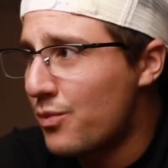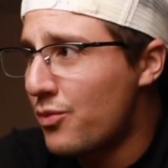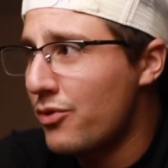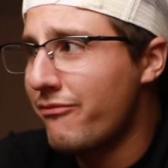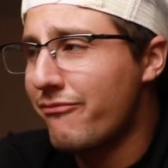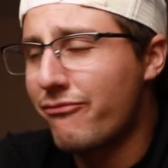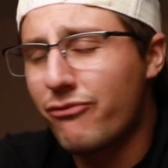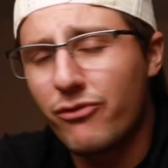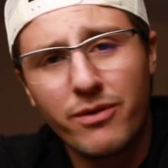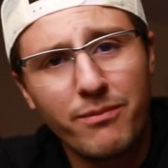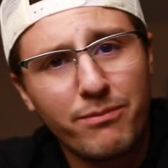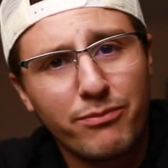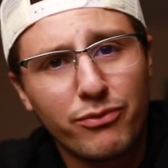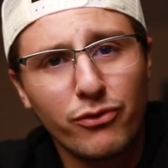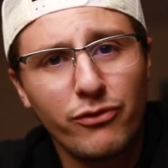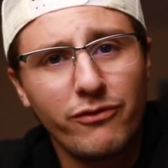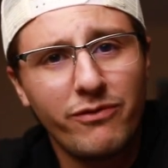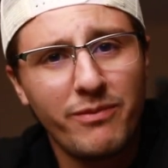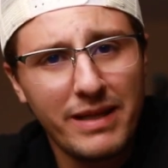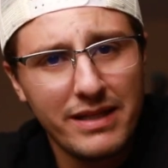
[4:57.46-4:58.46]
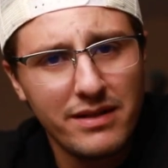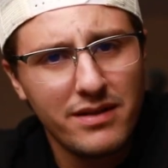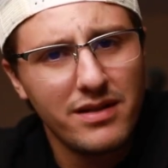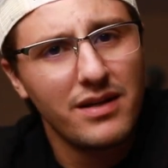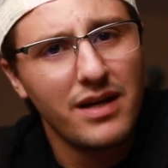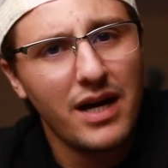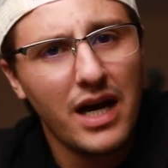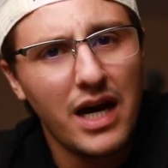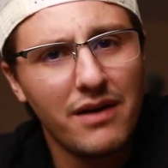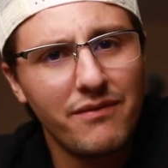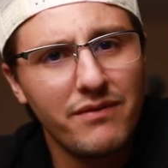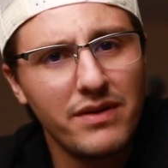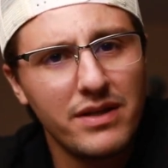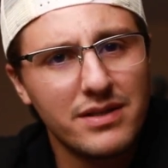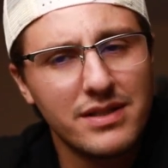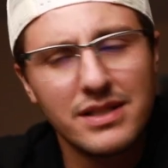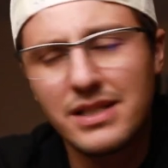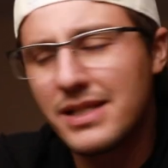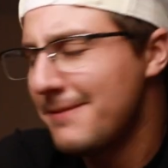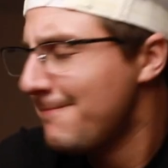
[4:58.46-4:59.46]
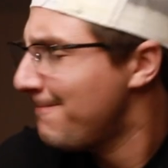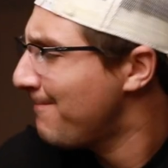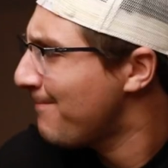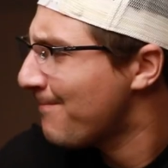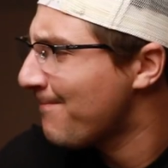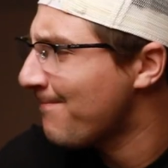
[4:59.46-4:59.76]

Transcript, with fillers: room for improvement, obviously.